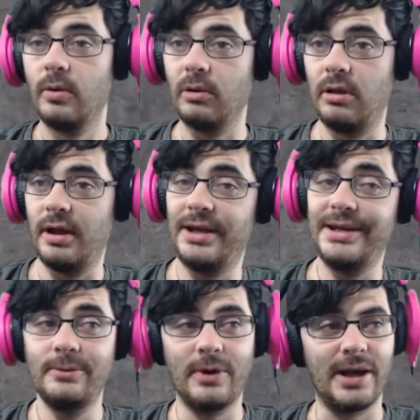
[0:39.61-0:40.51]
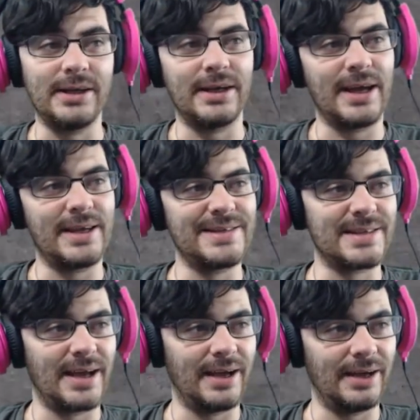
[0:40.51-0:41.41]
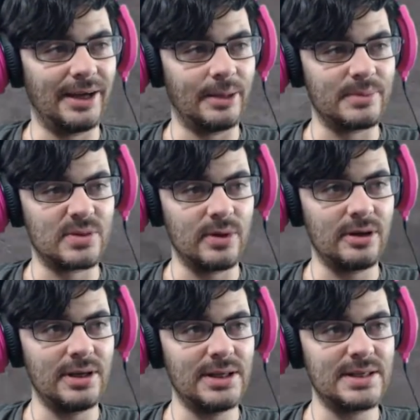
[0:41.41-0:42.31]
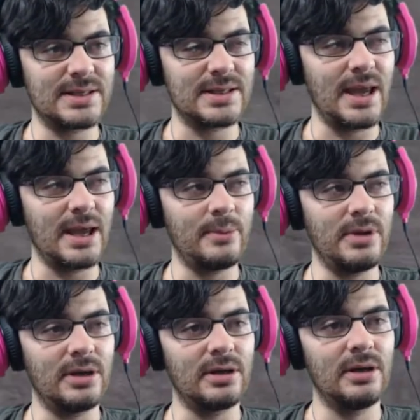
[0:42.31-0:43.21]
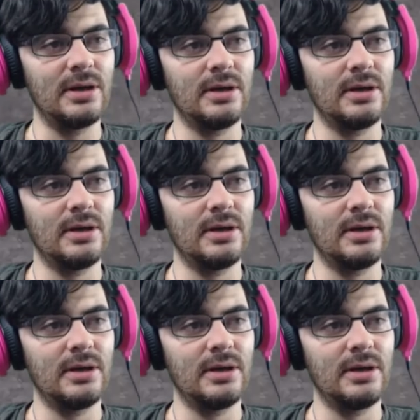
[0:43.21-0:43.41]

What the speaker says: Well, anyway, guys, so we're in this game here.